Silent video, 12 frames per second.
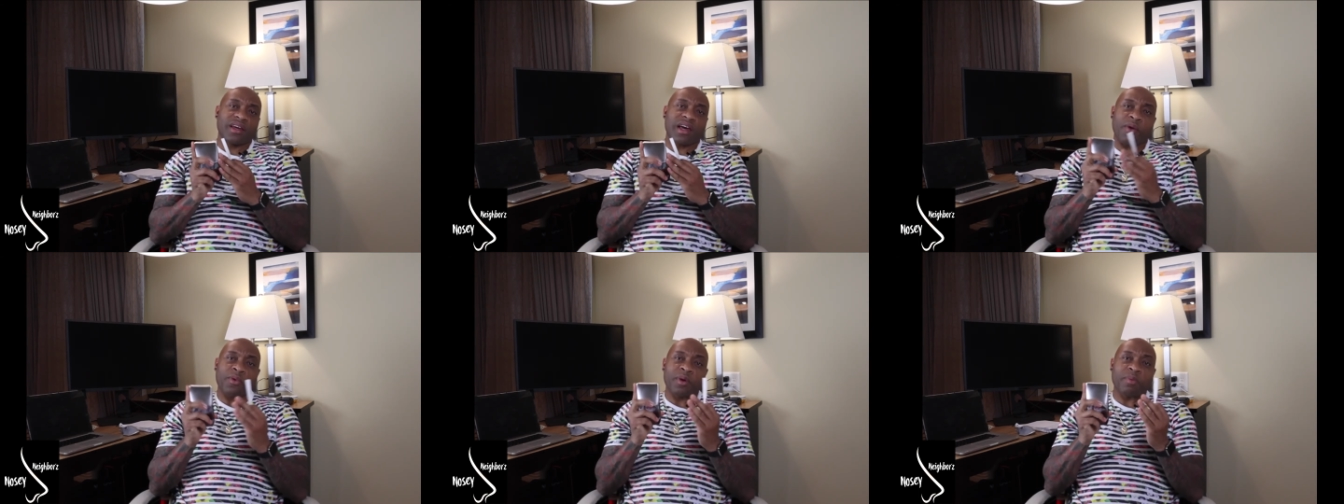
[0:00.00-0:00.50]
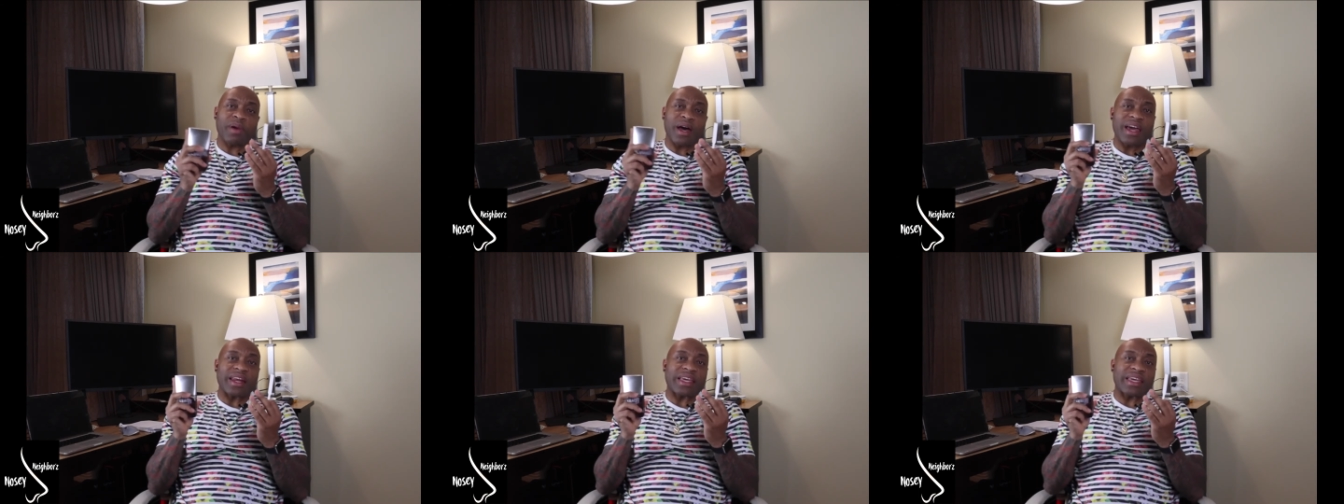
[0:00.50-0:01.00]
I wouldn't
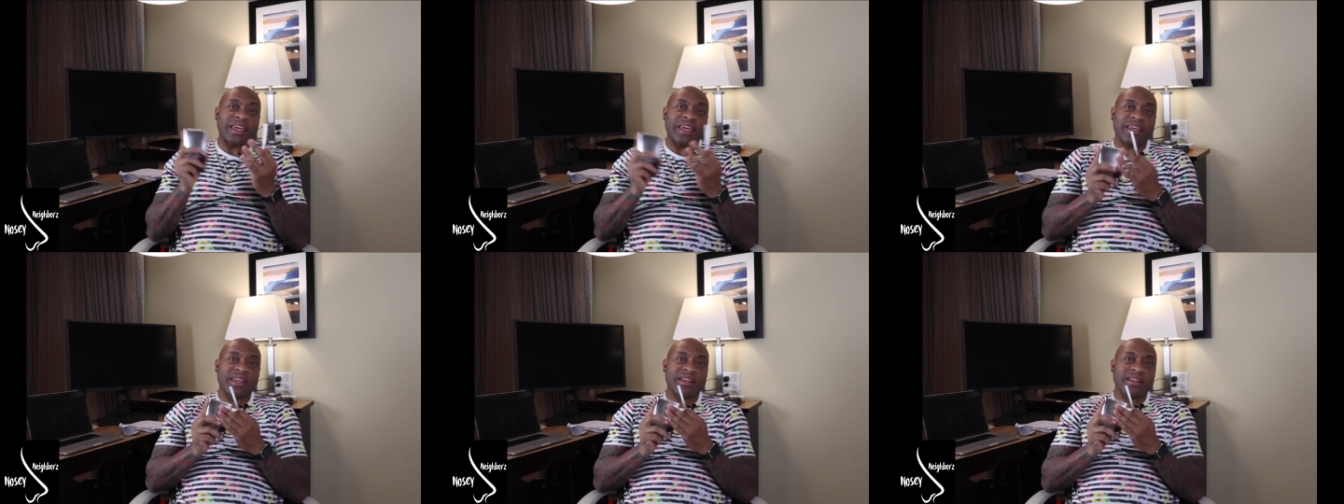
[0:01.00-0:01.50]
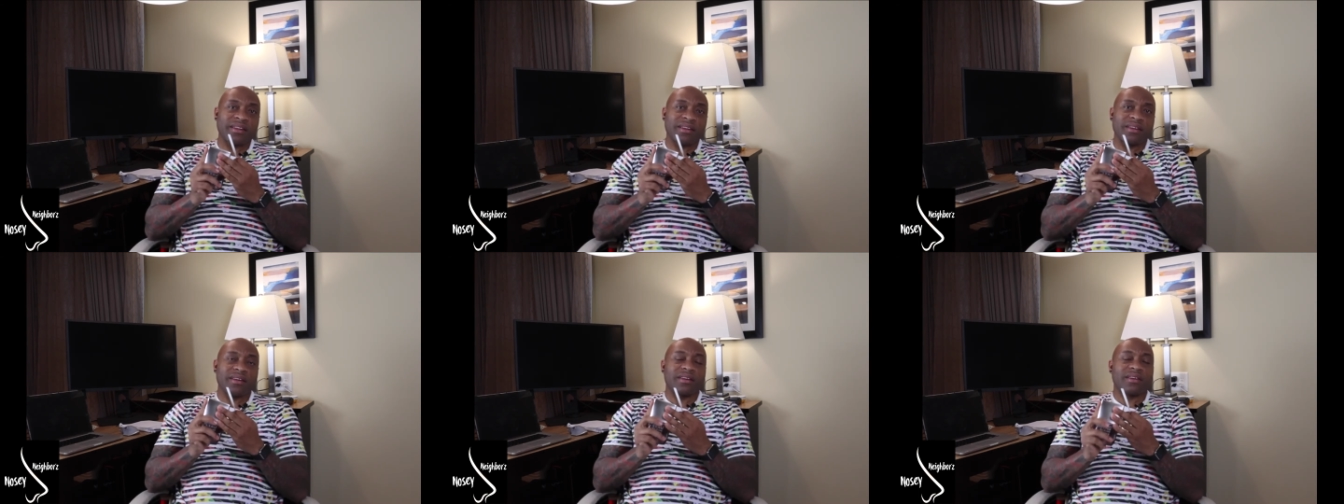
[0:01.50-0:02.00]
buy it again
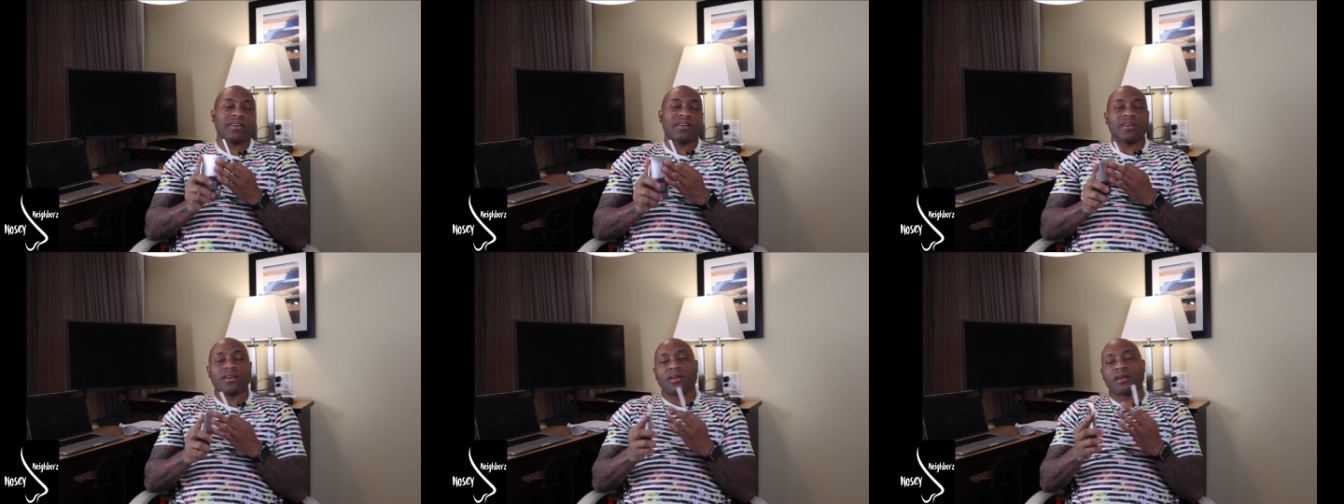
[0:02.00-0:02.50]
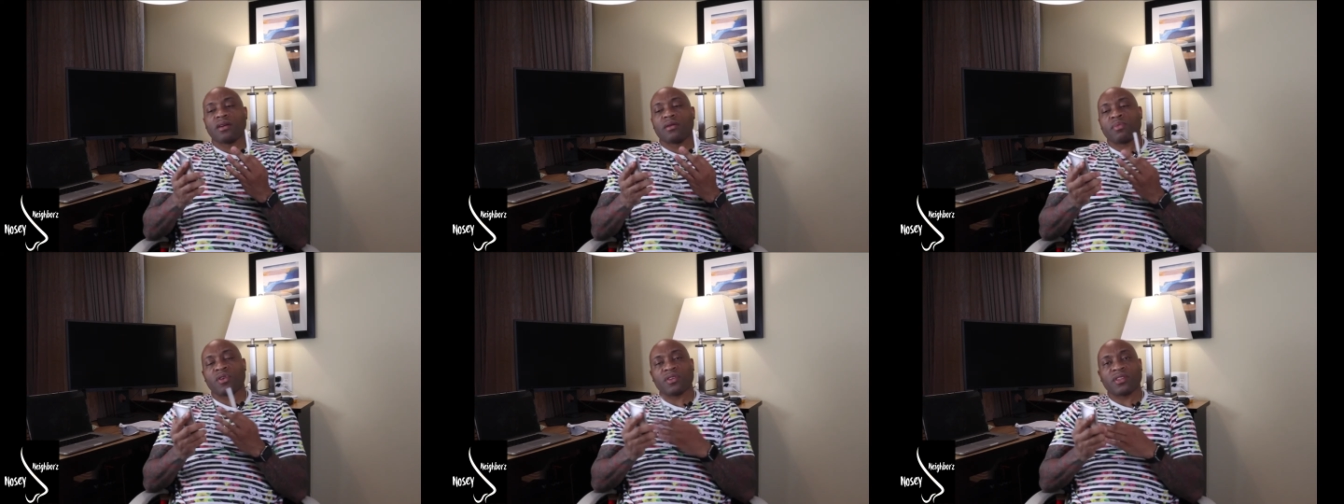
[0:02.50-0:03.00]

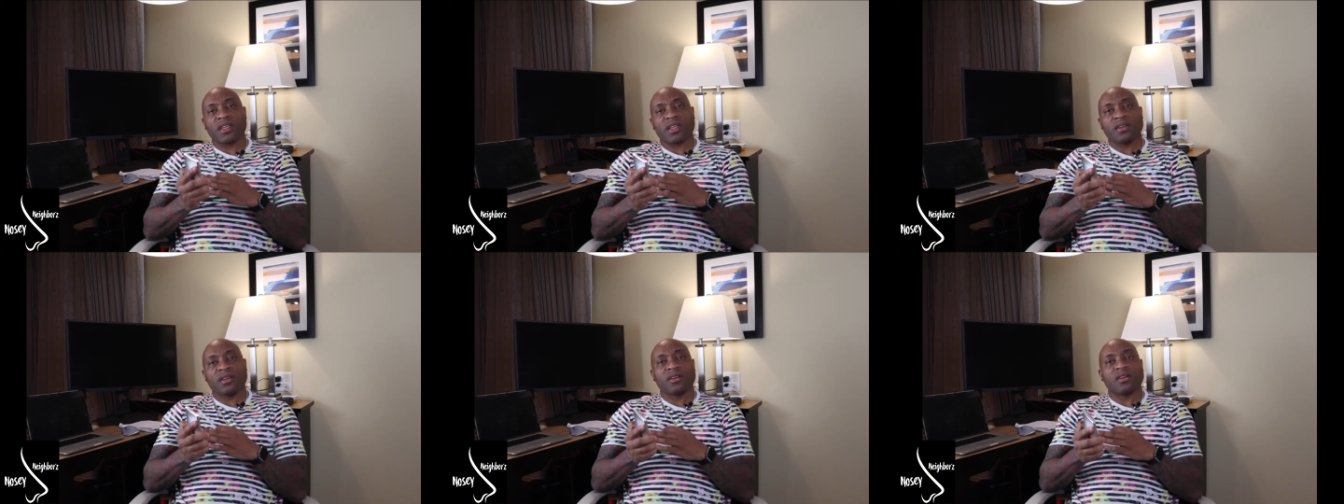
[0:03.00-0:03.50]
per se,